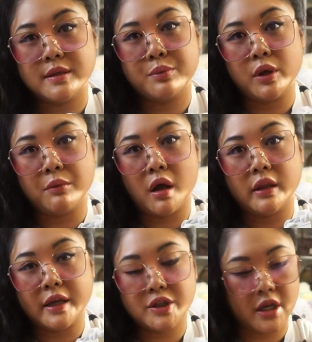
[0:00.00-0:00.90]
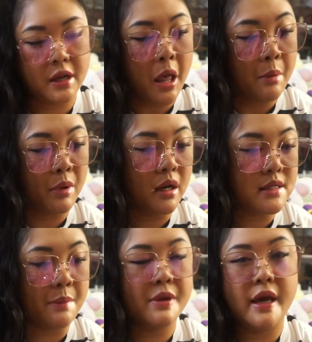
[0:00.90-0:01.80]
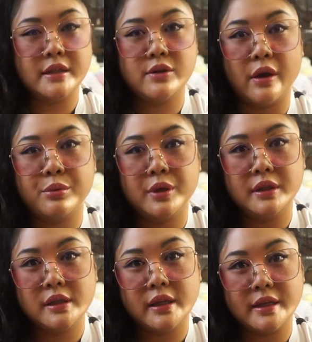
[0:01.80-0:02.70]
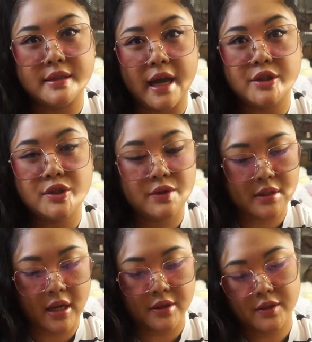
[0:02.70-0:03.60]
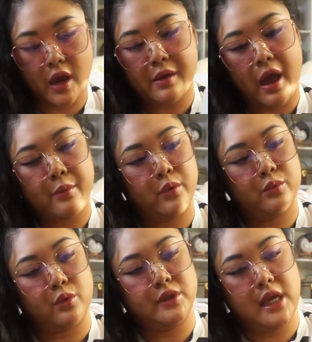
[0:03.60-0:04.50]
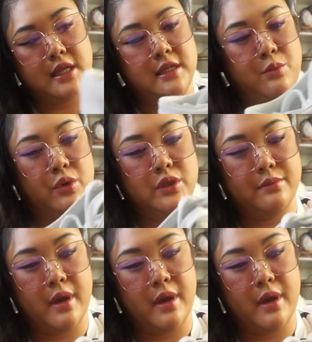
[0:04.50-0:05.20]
Supreme collection. But on top of that, too, I really like dad shoe style. So, I will rotate this more into